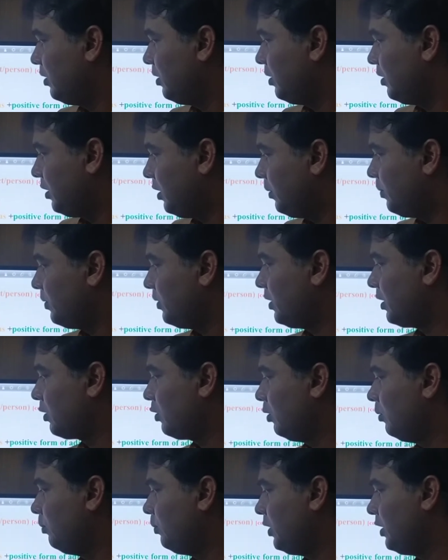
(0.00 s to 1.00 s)
if the
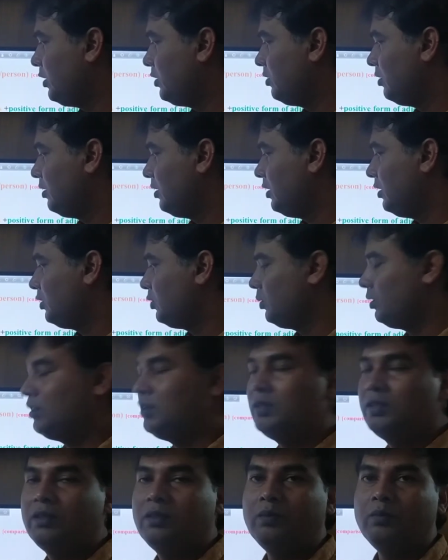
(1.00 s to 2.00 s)
comparison is with
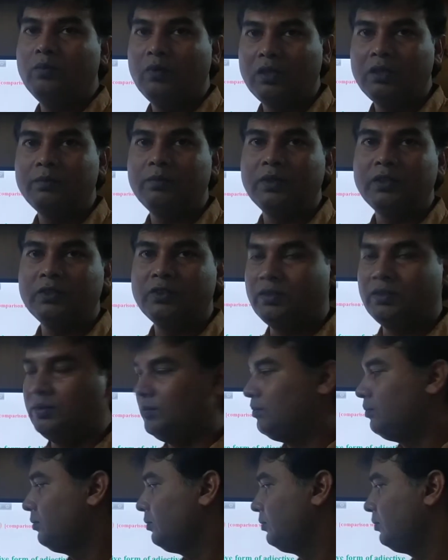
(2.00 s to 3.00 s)
one person.
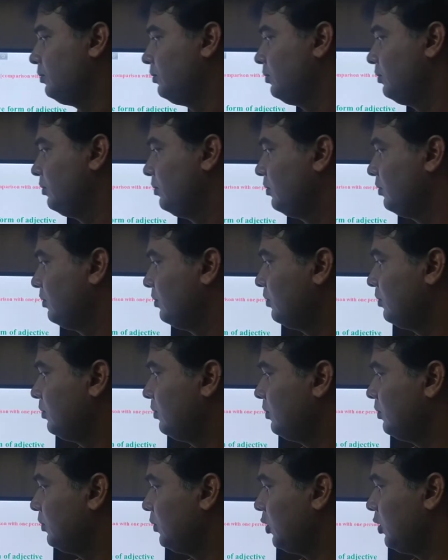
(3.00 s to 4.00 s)

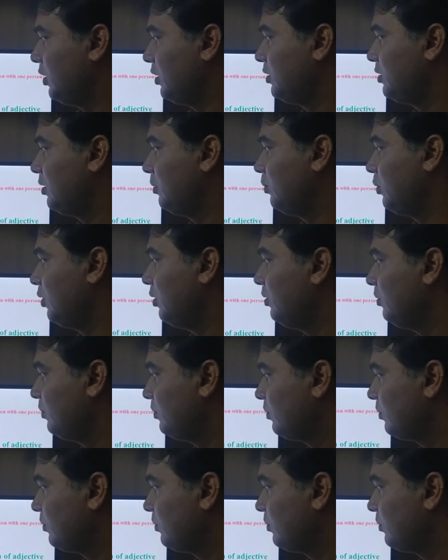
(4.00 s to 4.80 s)
For example,